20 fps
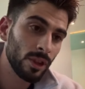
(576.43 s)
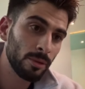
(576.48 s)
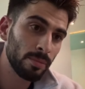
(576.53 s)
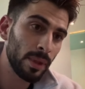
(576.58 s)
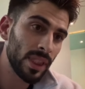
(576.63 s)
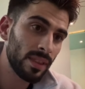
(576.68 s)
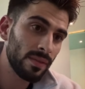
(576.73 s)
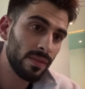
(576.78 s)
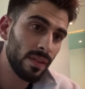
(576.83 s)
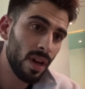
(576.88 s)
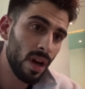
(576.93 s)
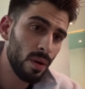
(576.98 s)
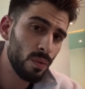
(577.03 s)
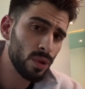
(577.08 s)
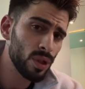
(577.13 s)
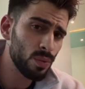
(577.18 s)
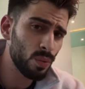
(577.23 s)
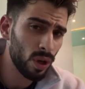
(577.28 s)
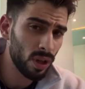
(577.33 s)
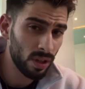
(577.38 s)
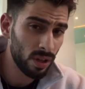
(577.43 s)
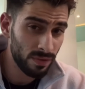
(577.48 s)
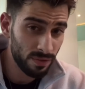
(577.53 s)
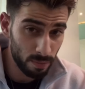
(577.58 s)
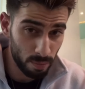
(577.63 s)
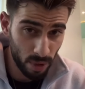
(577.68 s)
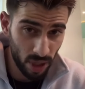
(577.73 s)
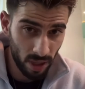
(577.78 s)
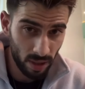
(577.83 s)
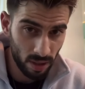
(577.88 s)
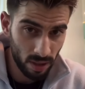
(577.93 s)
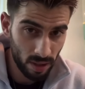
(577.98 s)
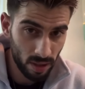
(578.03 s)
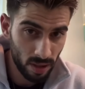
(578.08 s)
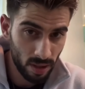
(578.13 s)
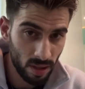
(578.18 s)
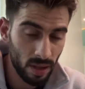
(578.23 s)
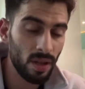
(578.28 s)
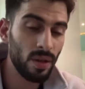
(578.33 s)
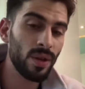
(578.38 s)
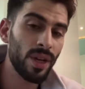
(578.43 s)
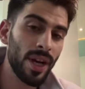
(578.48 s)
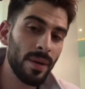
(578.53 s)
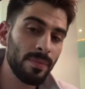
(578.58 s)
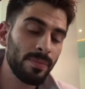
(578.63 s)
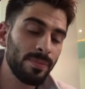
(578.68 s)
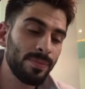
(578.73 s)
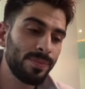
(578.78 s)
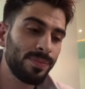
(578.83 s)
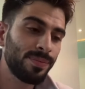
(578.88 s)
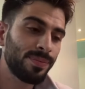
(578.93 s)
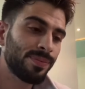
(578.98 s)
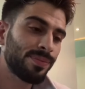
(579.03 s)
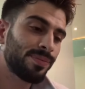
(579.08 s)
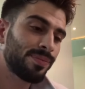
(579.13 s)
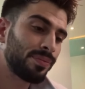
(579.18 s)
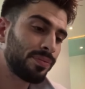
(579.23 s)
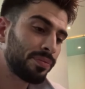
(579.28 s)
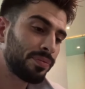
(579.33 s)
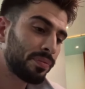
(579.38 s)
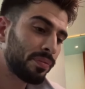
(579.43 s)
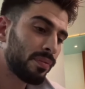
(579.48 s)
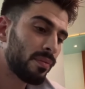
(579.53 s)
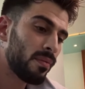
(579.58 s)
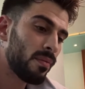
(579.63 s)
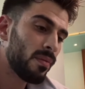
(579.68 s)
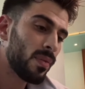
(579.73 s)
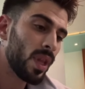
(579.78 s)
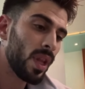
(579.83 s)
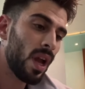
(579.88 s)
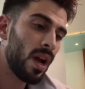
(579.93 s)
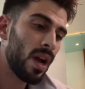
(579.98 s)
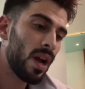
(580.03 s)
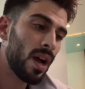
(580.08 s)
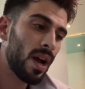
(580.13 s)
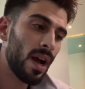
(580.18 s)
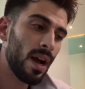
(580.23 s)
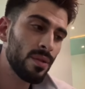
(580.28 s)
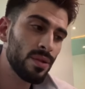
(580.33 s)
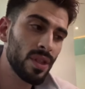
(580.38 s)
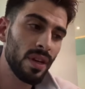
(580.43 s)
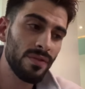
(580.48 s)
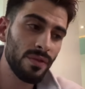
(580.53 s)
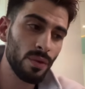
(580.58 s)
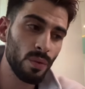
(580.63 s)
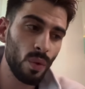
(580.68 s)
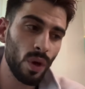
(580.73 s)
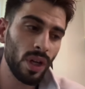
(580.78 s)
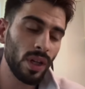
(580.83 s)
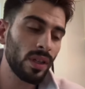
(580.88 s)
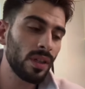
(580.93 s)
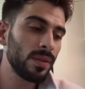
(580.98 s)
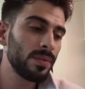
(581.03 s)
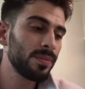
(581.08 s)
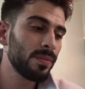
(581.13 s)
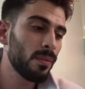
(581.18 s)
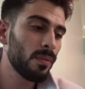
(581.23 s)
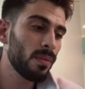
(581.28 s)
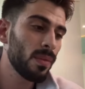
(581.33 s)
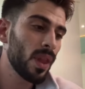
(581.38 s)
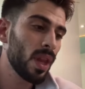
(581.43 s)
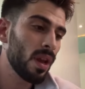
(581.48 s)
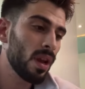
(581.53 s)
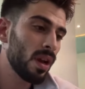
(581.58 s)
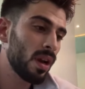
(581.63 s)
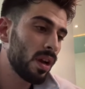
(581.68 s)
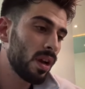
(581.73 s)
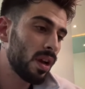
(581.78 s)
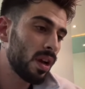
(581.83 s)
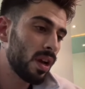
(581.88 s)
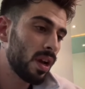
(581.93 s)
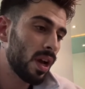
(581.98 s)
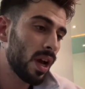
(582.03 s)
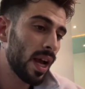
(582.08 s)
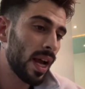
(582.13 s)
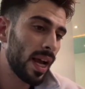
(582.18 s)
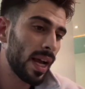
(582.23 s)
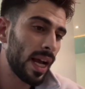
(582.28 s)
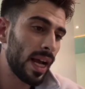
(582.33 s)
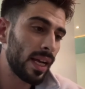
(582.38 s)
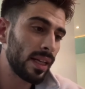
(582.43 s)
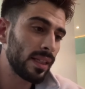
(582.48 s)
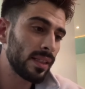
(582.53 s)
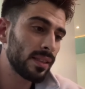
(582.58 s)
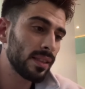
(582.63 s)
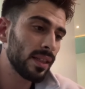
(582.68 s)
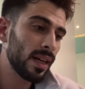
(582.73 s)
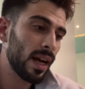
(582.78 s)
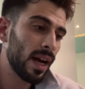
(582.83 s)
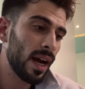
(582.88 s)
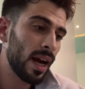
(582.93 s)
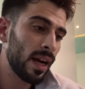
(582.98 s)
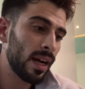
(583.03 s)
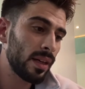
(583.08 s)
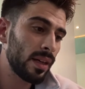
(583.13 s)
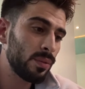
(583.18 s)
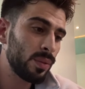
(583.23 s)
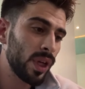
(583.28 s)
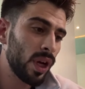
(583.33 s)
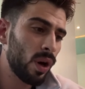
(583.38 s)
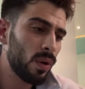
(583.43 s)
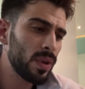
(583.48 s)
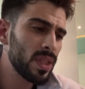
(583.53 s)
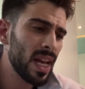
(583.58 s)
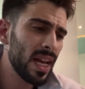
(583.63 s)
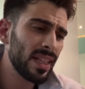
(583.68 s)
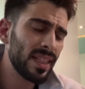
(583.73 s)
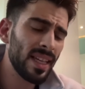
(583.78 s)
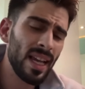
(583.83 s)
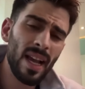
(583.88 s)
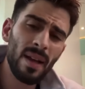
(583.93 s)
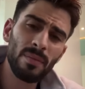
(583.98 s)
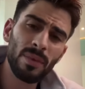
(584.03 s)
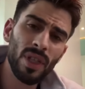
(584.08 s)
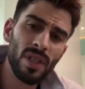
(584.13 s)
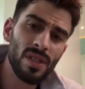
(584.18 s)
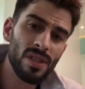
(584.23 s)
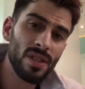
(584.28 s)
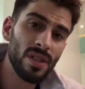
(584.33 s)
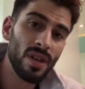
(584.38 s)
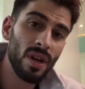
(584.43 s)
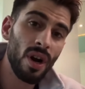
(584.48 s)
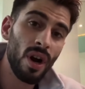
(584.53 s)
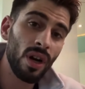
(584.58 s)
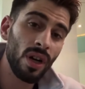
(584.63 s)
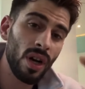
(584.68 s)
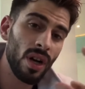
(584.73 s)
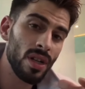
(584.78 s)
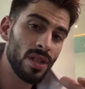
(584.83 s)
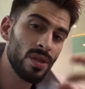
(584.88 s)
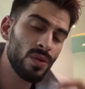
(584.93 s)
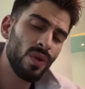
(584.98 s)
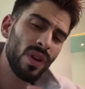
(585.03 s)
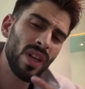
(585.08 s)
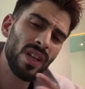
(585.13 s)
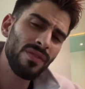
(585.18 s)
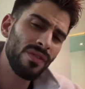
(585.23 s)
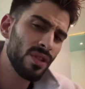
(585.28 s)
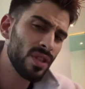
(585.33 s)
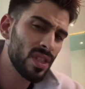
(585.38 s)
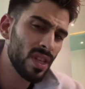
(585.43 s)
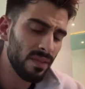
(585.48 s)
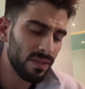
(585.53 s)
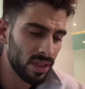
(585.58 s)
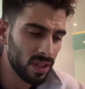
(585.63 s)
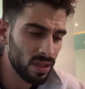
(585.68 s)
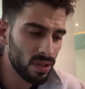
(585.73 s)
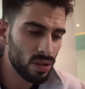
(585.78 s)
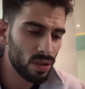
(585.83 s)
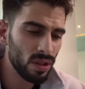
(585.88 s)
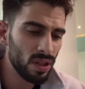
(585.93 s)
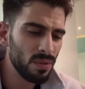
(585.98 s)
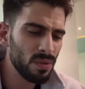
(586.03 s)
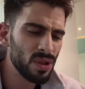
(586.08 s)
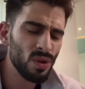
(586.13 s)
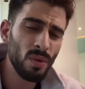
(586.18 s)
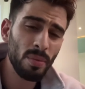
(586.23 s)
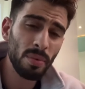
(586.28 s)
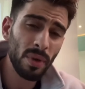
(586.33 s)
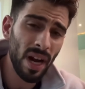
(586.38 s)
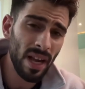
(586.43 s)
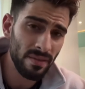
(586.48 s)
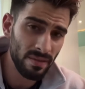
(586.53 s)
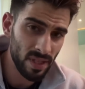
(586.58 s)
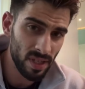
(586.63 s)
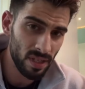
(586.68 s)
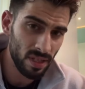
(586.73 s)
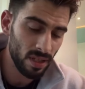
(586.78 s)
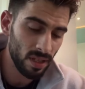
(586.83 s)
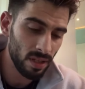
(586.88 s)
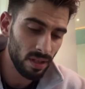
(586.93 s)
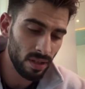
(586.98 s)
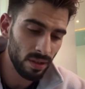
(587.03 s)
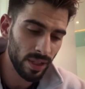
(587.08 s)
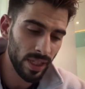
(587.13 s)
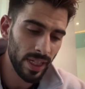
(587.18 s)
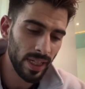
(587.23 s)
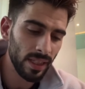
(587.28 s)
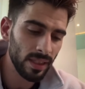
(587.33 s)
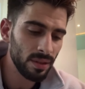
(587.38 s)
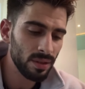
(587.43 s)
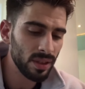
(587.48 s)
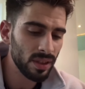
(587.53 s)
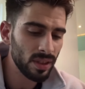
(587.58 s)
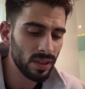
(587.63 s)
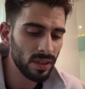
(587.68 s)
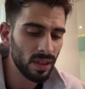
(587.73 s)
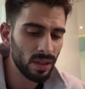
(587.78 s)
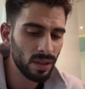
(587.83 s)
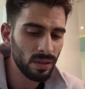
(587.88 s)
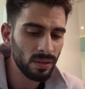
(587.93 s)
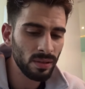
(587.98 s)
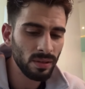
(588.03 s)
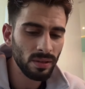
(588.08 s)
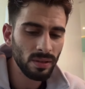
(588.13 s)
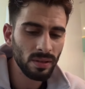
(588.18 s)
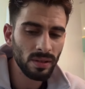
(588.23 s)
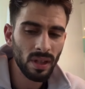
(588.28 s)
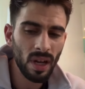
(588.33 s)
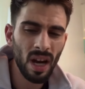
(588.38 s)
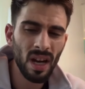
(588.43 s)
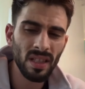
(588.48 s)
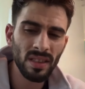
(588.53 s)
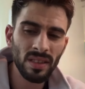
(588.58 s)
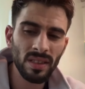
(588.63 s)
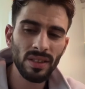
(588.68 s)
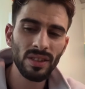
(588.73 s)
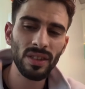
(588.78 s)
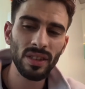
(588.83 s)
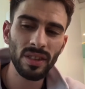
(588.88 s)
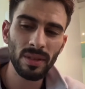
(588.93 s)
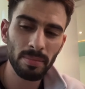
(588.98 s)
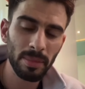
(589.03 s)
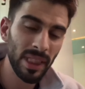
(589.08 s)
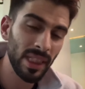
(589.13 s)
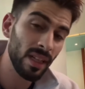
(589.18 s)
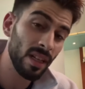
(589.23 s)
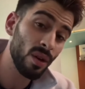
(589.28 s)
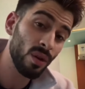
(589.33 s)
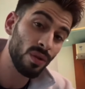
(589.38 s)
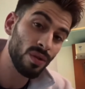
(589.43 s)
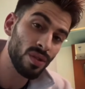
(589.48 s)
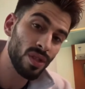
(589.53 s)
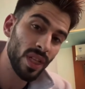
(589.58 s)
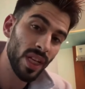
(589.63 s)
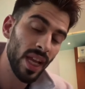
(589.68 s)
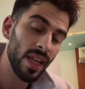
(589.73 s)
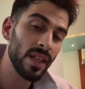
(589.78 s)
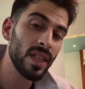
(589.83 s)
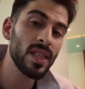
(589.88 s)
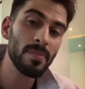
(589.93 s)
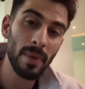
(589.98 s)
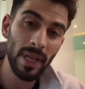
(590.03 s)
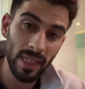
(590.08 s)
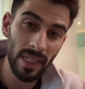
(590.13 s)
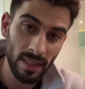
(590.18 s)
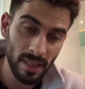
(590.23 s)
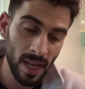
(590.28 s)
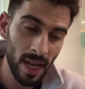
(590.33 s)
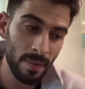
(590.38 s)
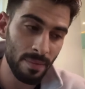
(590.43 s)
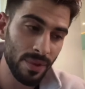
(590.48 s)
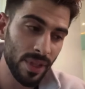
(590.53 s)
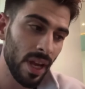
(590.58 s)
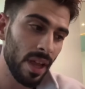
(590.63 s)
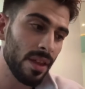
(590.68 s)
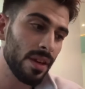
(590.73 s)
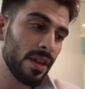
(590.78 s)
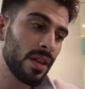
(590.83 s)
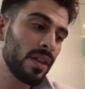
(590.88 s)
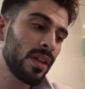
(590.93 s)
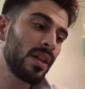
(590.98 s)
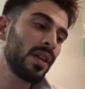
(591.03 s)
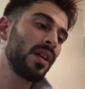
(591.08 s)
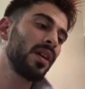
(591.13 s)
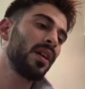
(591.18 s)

Splitsvilla was work for me. Okay, I was there for work, and we always had cameras on us 24/7, so there was no privacy. Okay, there was no us just being alone together, spending time together,